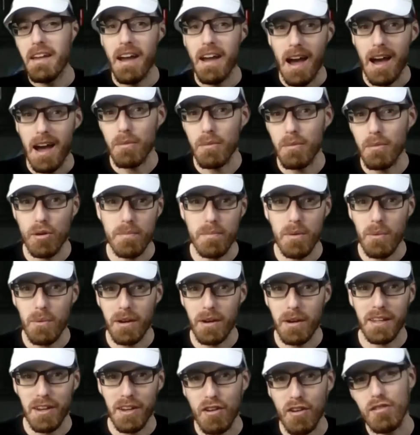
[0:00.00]
I'm
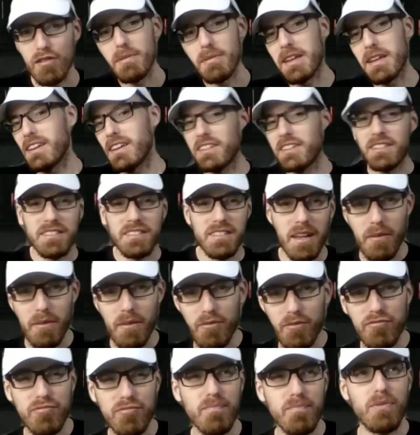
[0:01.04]
Obi-Wan Kenobi. And he's just like,
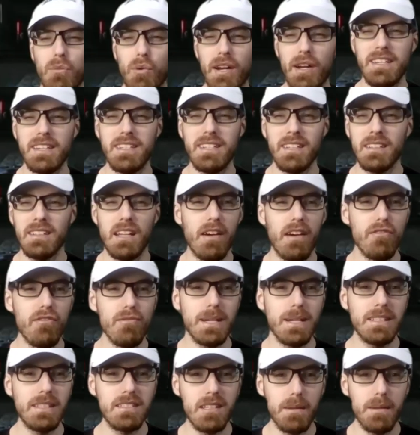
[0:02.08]
what I didn't love
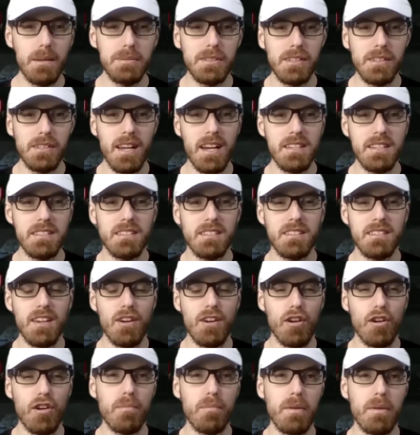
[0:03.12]
about this episode, guys, is that
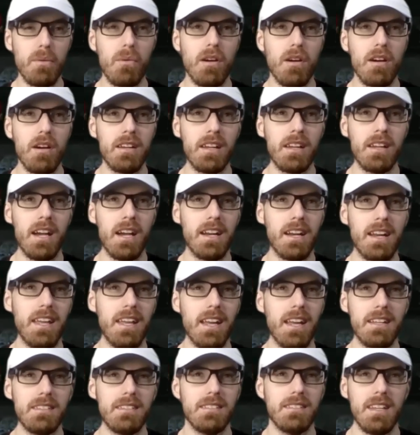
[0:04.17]
Obi-Wan kind of
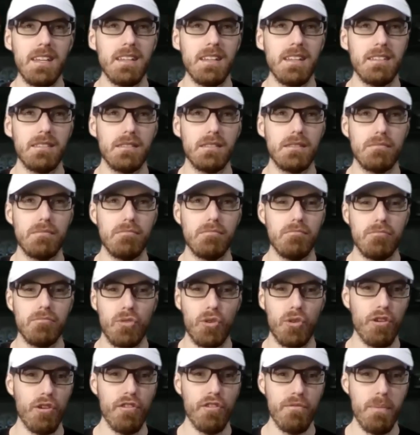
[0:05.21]
gets his
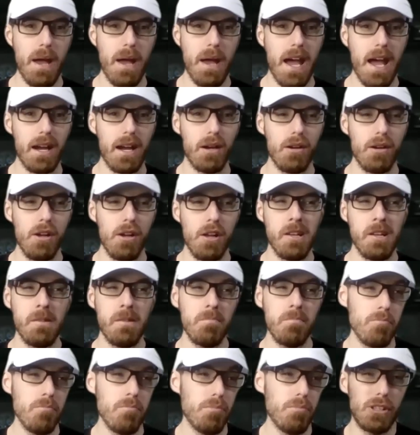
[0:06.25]
groove back,
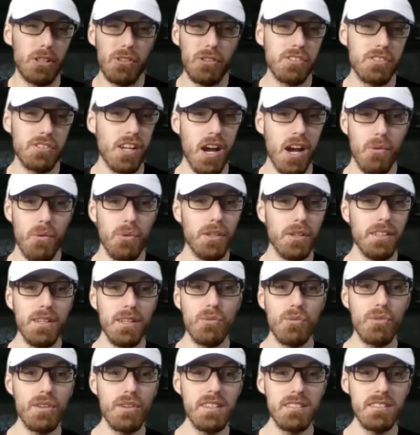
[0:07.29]
but there's not really
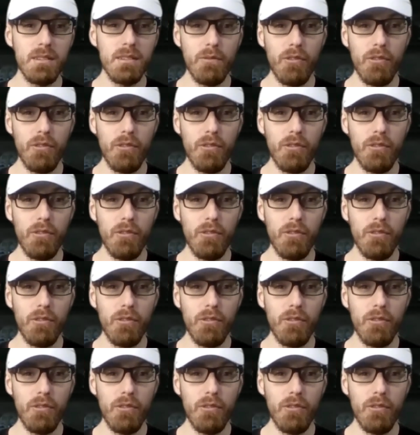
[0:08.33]
a reason